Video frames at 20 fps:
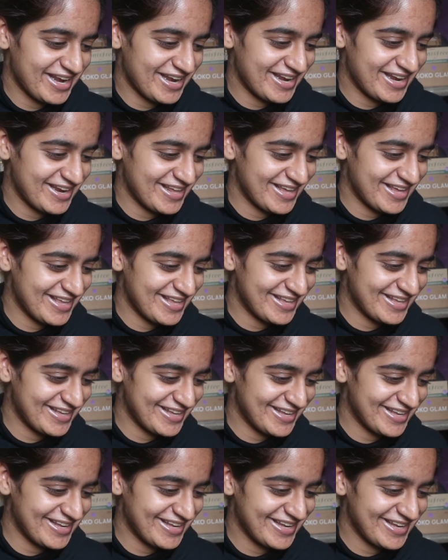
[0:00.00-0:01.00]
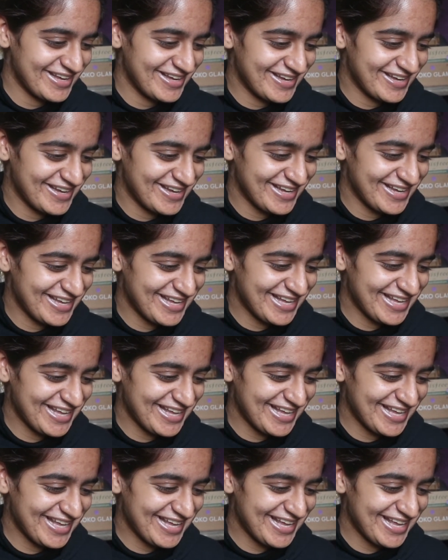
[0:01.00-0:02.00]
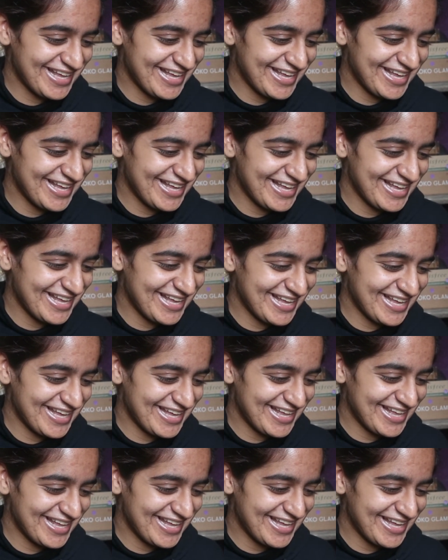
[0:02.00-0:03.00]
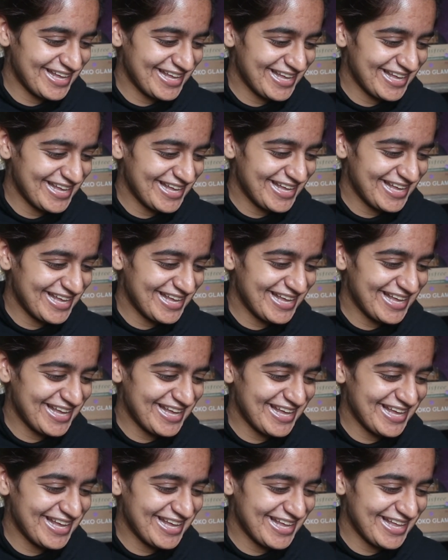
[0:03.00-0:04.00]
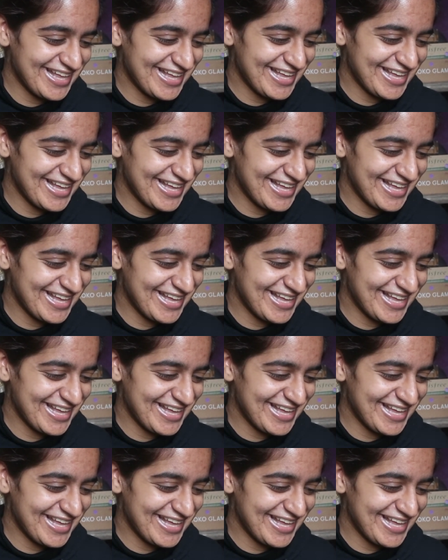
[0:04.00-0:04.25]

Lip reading: (silence)